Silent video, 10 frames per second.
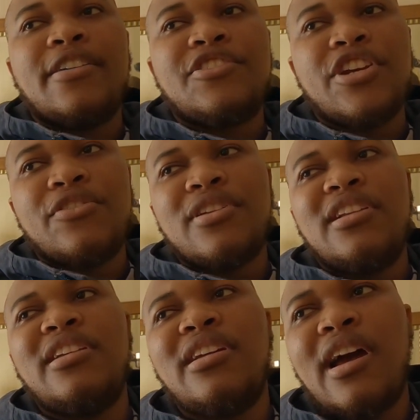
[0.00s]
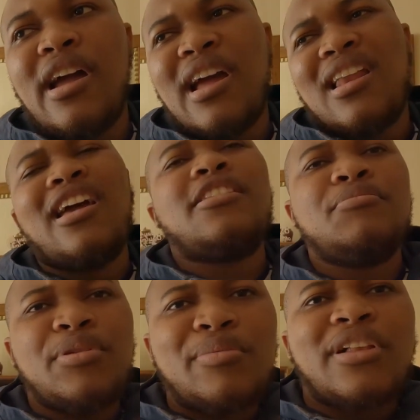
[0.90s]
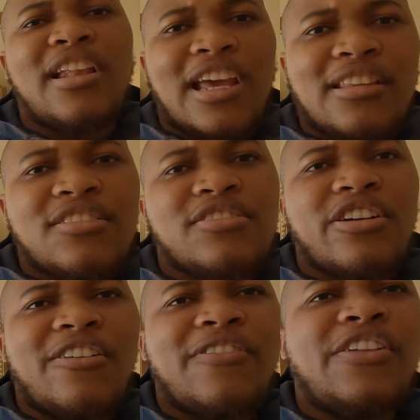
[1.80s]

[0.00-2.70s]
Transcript: generally I like the people, I like the staff.